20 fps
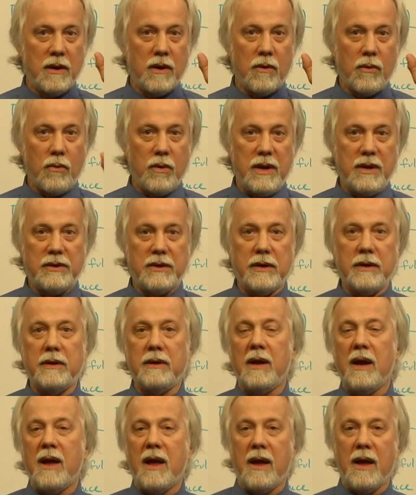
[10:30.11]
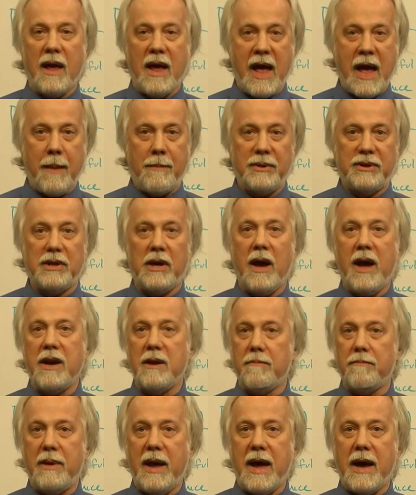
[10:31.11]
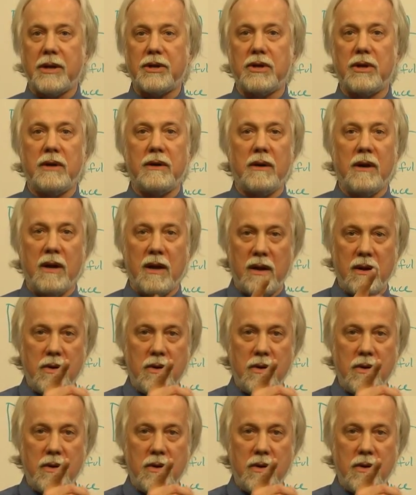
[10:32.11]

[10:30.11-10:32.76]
reason, appetite, and passion.